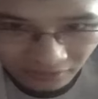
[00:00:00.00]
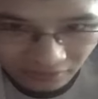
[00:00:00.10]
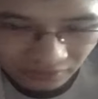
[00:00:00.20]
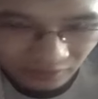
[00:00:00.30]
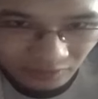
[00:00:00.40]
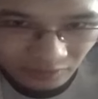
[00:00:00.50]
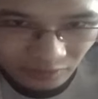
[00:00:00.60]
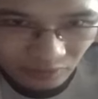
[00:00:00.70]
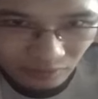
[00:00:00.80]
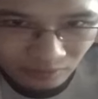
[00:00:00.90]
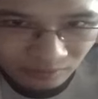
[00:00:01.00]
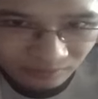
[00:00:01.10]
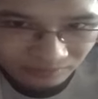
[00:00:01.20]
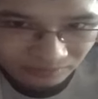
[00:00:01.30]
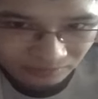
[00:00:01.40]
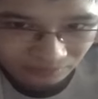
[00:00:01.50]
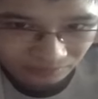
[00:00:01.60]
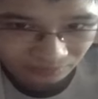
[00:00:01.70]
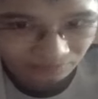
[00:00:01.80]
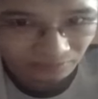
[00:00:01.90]
to do YouTube
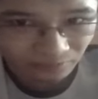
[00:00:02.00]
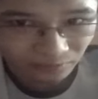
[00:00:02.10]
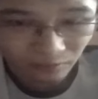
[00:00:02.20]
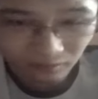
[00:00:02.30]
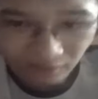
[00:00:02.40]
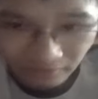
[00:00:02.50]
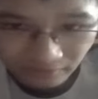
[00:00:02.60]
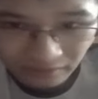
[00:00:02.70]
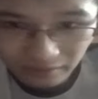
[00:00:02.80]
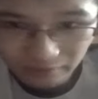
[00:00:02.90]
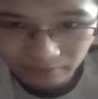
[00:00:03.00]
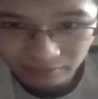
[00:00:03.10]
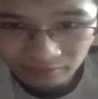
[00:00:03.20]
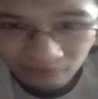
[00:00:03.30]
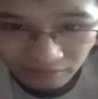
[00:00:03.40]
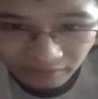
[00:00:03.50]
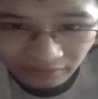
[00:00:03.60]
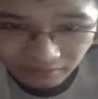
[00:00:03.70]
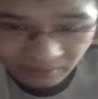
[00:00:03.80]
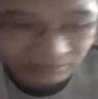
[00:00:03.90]
for a living, I really wanted
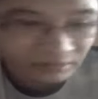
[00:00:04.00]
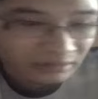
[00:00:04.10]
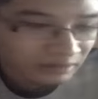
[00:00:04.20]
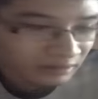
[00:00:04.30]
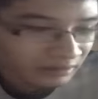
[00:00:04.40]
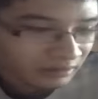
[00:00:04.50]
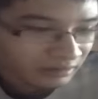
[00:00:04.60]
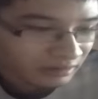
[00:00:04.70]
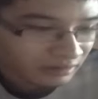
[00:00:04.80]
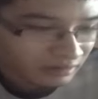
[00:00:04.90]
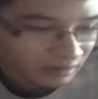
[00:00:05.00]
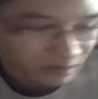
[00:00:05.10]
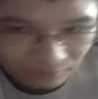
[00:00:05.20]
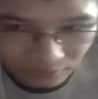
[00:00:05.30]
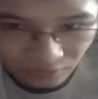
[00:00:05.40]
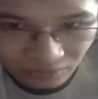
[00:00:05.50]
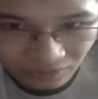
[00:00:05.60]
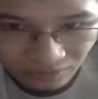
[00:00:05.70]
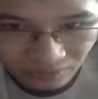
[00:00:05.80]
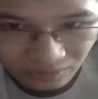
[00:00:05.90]
to. However,
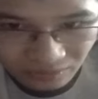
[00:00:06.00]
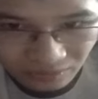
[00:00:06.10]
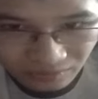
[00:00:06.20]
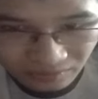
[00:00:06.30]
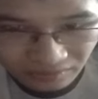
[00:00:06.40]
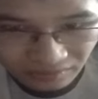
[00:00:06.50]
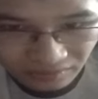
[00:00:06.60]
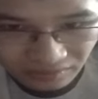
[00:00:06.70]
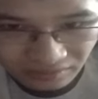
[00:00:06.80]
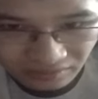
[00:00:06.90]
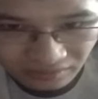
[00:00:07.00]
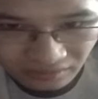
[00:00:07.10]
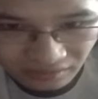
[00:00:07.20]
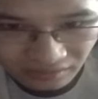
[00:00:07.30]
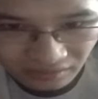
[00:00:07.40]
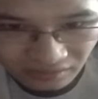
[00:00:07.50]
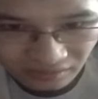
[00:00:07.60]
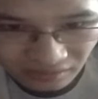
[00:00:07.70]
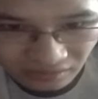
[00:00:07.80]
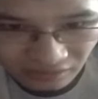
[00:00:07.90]
school
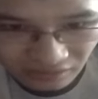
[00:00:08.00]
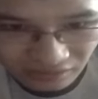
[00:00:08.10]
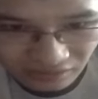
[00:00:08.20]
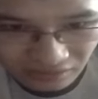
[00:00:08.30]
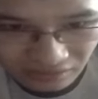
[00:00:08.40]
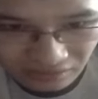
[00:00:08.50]
has